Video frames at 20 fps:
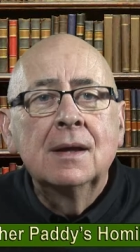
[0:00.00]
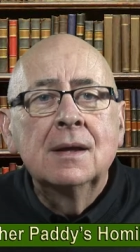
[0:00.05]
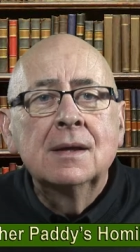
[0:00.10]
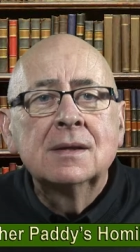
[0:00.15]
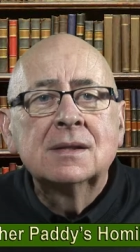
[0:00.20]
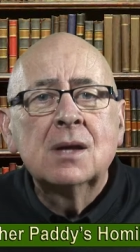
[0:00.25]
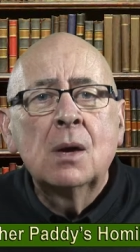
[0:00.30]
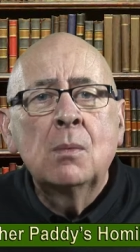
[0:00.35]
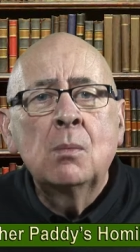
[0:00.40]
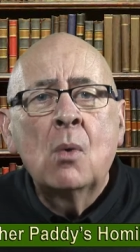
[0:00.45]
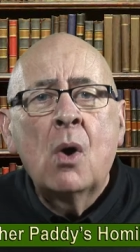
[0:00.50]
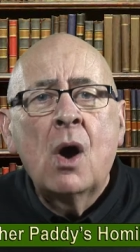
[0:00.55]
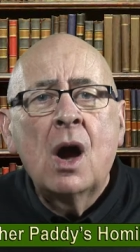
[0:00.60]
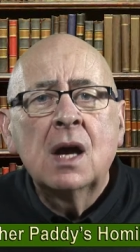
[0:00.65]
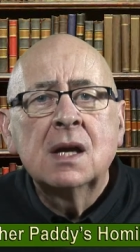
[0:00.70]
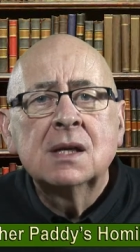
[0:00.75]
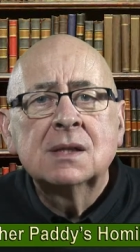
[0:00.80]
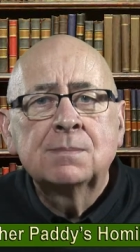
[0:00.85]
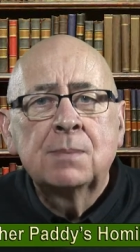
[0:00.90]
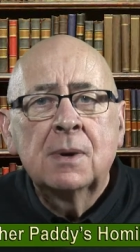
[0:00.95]
Some
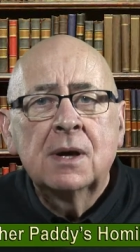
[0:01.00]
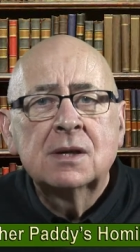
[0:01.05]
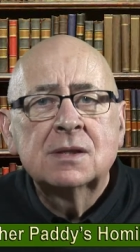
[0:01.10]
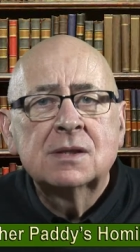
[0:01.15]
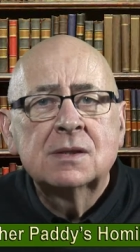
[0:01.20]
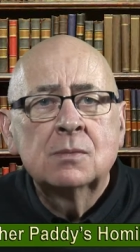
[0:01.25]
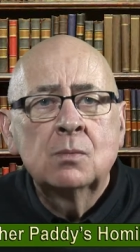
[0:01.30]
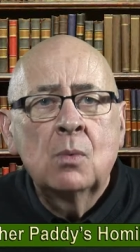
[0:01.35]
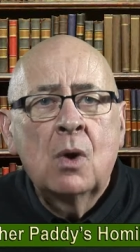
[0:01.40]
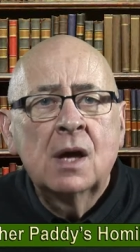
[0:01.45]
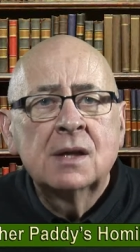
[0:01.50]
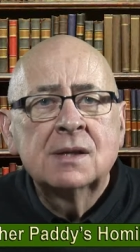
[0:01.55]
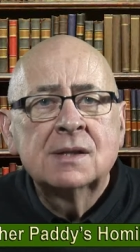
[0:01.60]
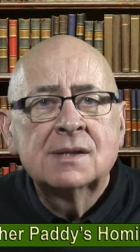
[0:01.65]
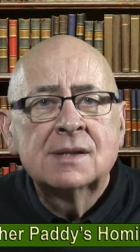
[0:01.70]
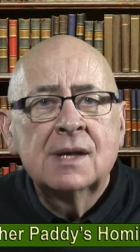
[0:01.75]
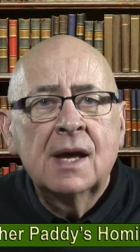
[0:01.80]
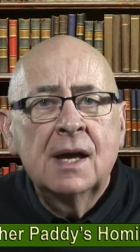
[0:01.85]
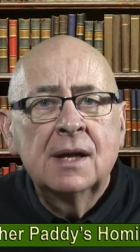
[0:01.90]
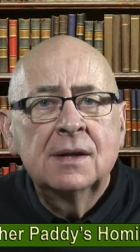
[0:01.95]
wise person once
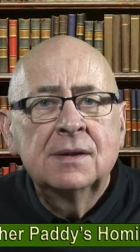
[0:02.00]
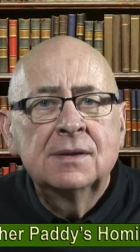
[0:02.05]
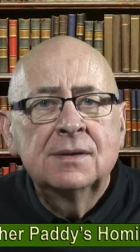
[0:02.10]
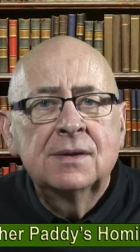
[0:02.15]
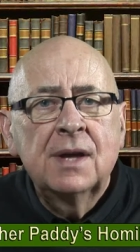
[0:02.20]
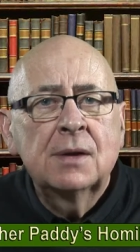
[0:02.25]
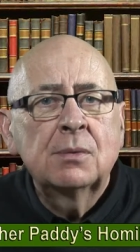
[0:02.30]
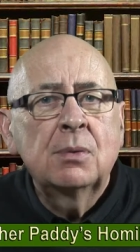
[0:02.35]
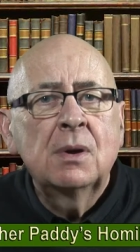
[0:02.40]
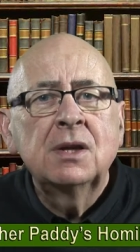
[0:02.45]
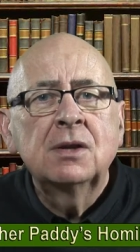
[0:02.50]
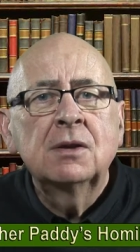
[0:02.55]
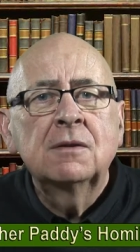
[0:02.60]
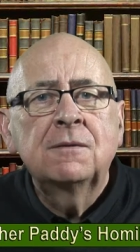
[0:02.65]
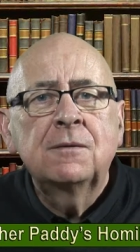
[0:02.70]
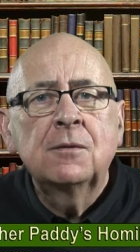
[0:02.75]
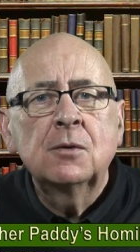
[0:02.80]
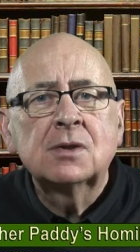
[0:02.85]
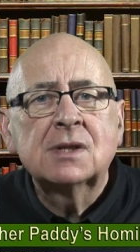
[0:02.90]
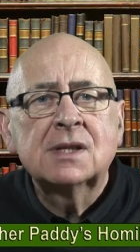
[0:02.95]
said that when your
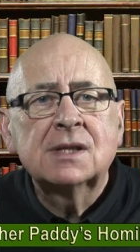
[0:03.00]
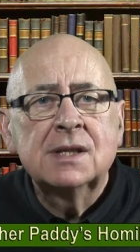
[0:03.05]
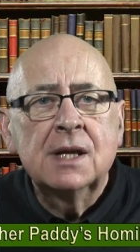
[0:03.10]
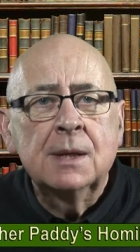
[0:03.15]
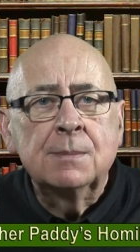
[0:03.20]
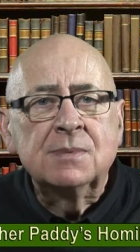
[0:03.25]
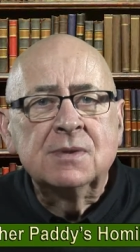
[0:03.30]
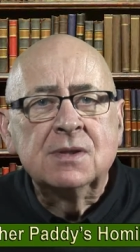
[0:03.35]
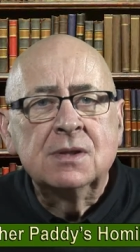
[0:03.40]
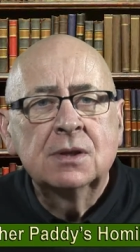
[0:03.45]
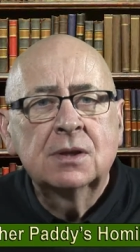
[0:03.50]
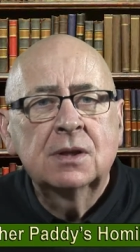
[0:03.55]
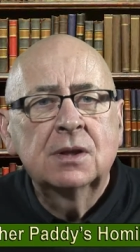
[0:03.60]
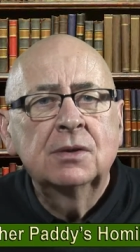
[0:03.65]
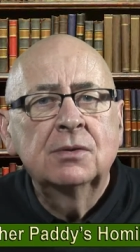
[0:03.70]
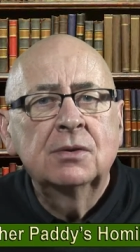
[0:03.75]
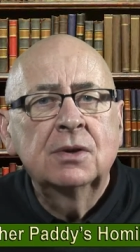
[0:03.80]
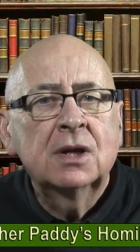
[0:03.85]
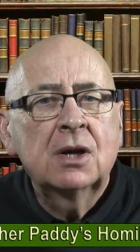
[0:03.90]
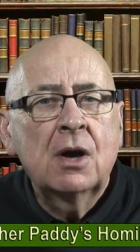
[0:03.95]
foot slips, you
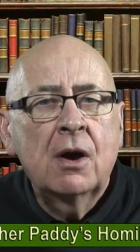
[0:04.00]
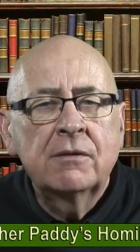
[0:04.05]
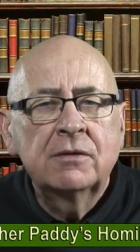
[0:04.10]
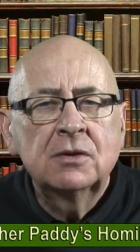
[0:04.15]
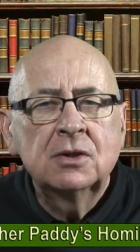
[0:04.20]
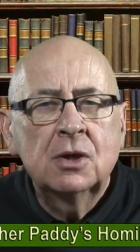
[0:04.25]
can recover